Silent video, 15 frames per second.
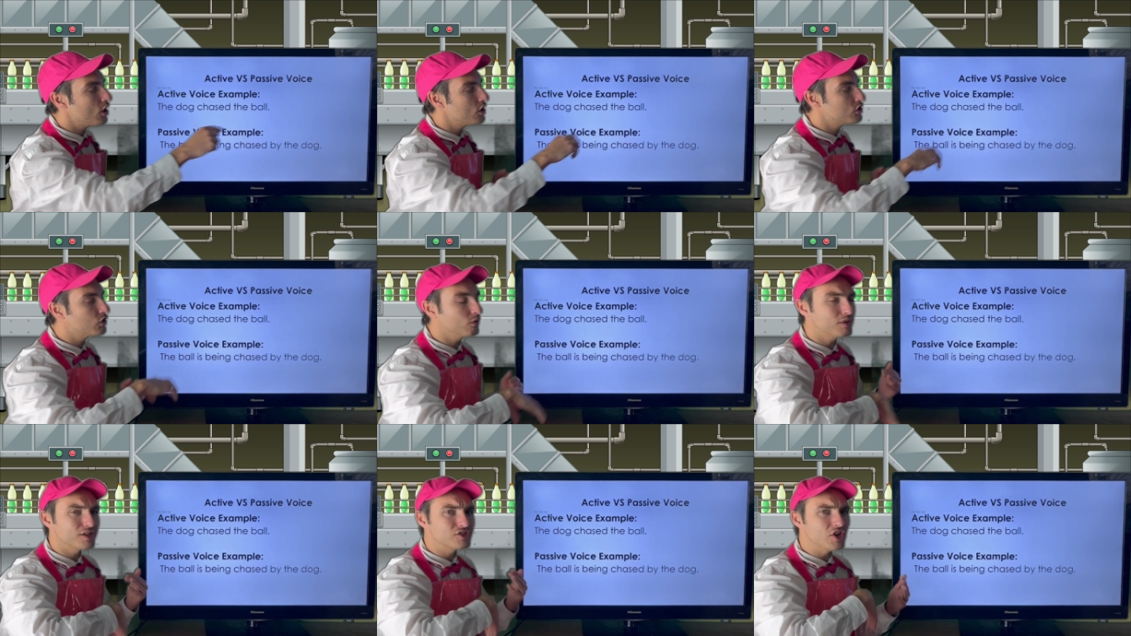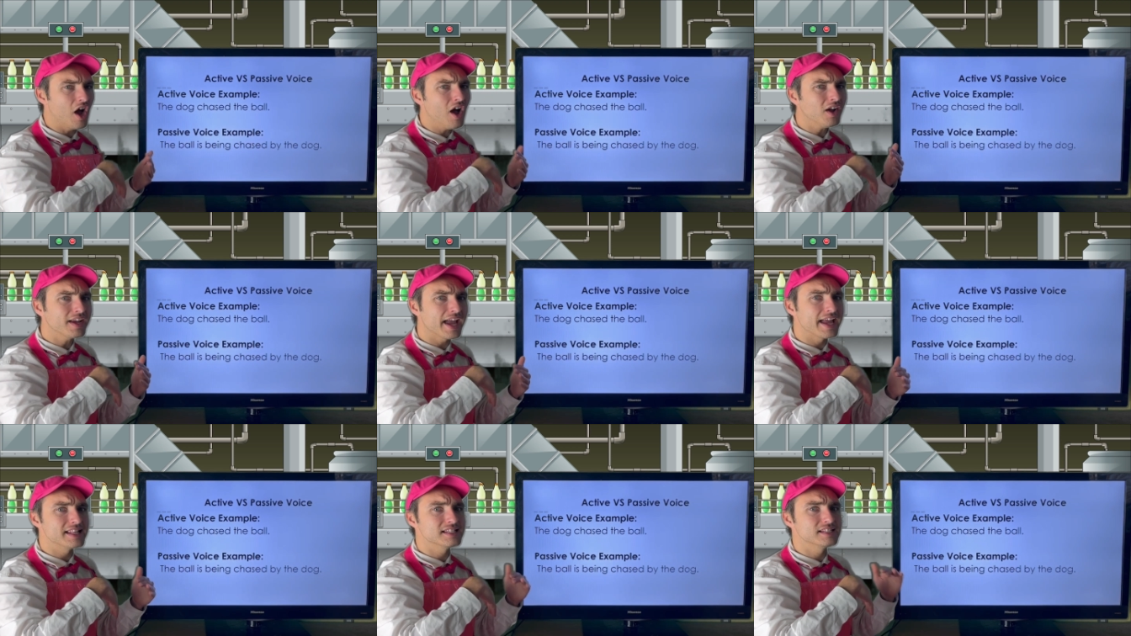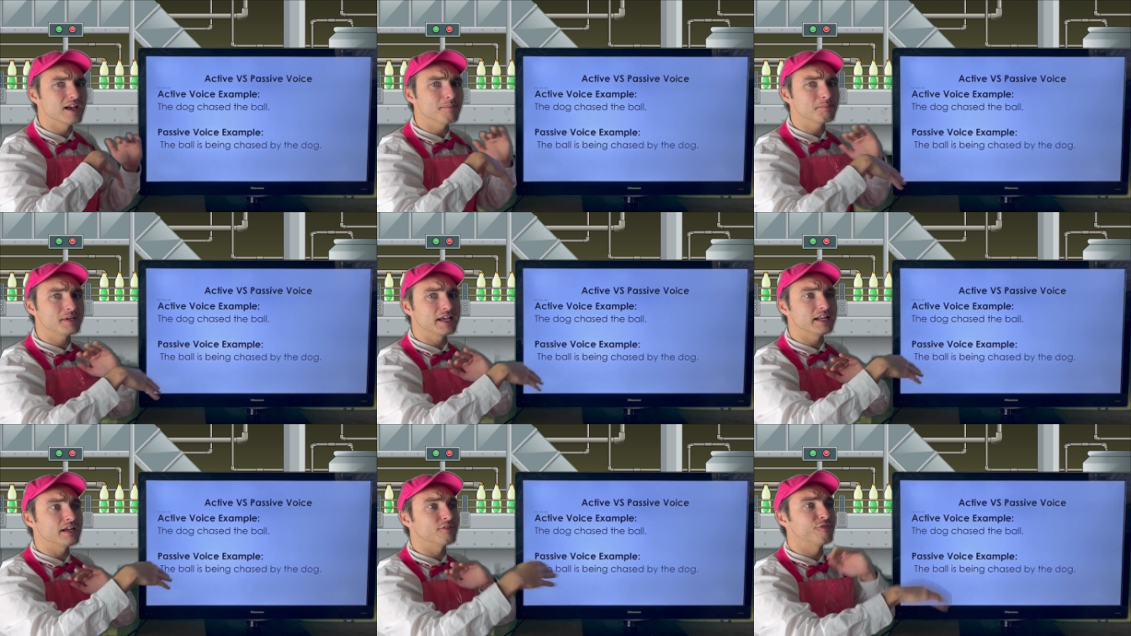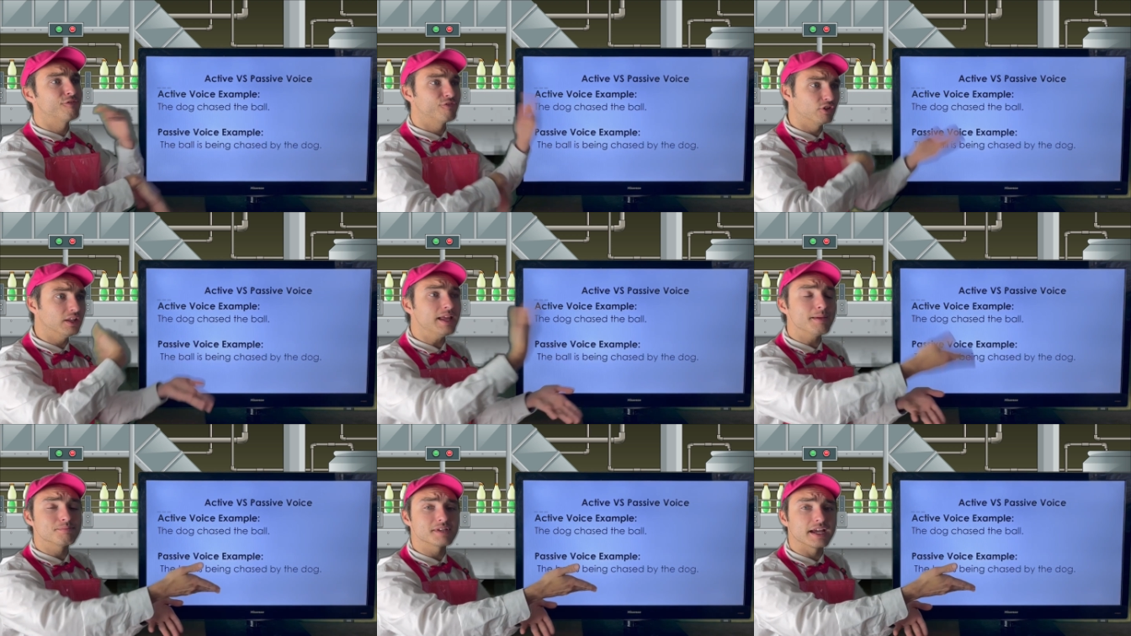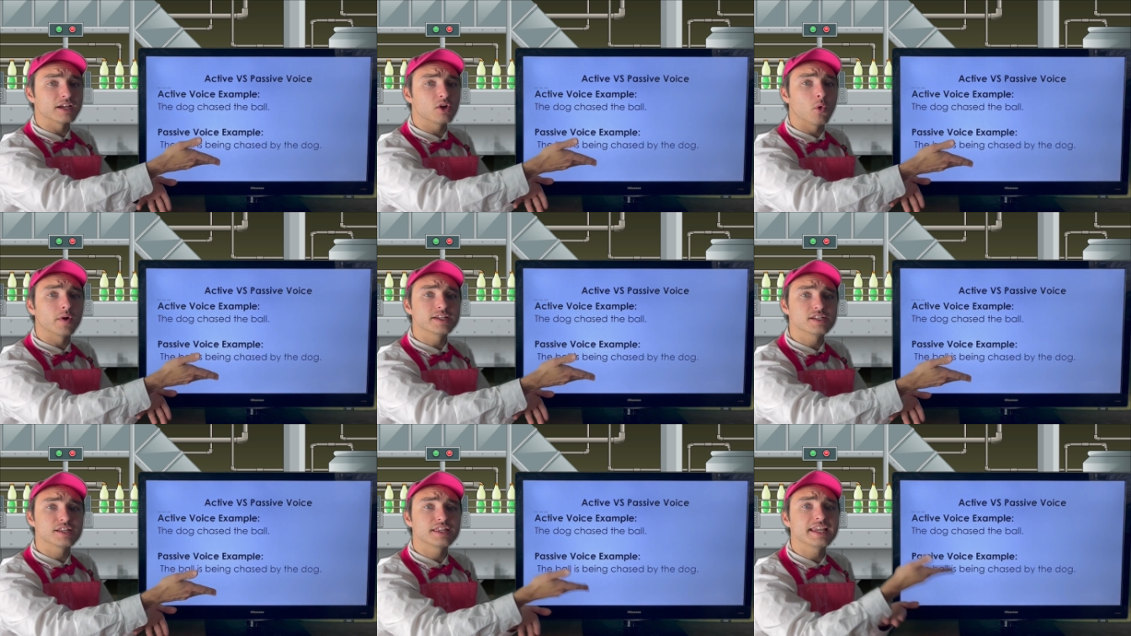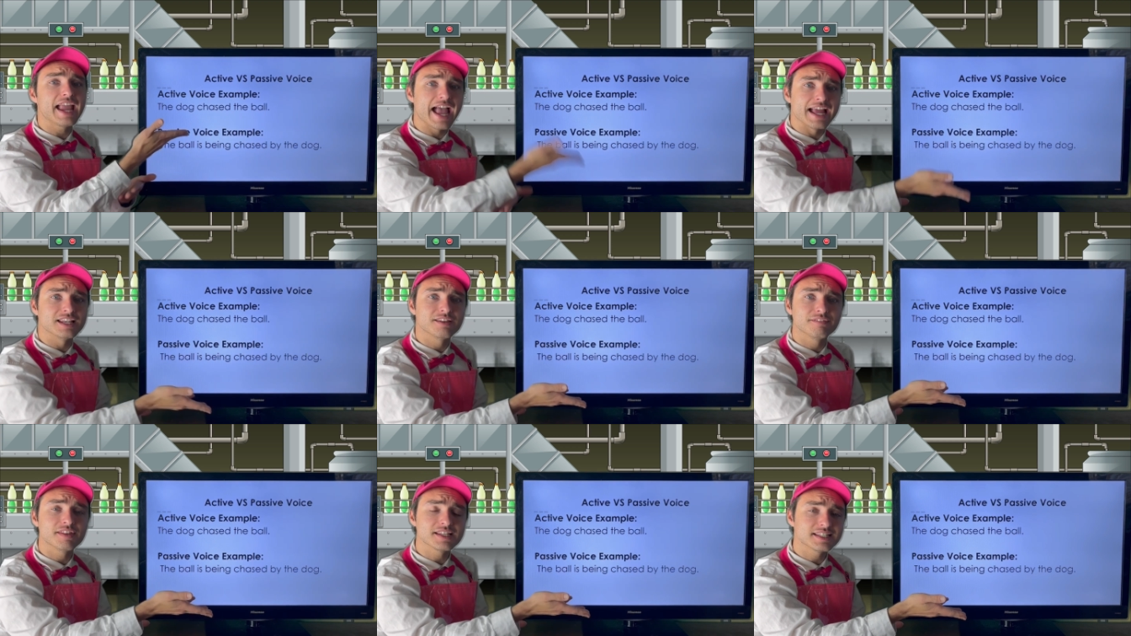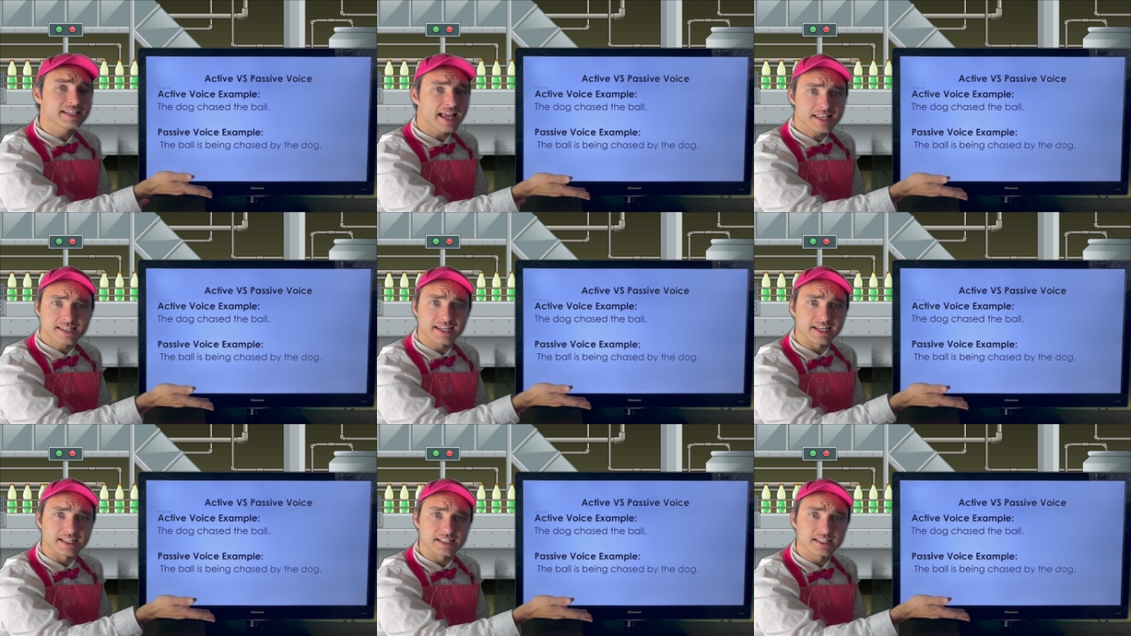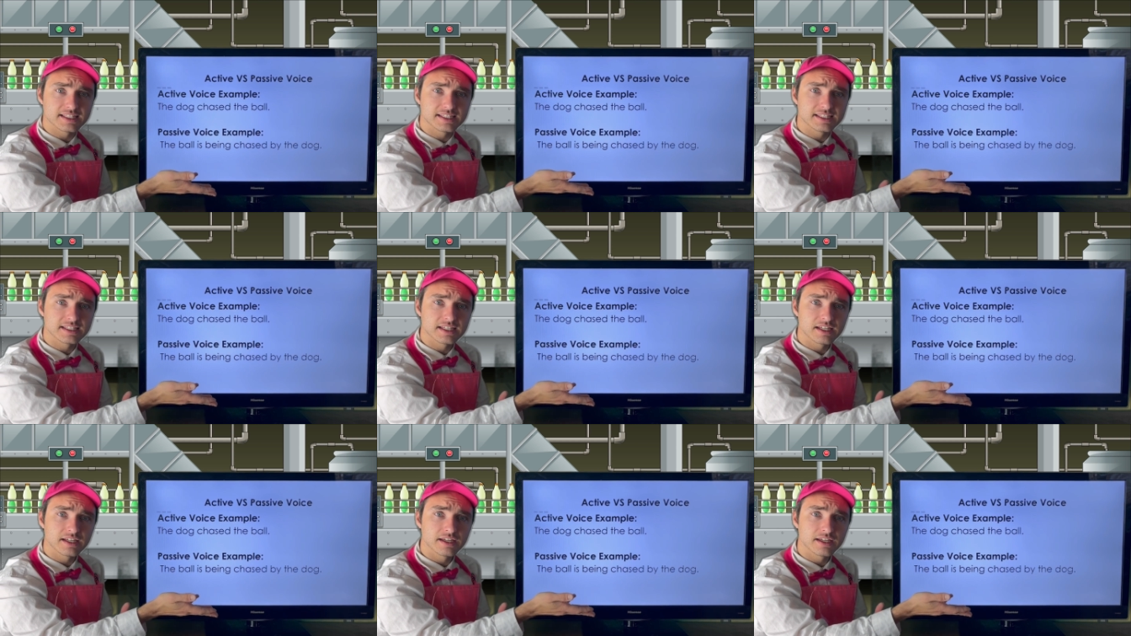So the dog ends up getting flipped and going to the end of the sentence.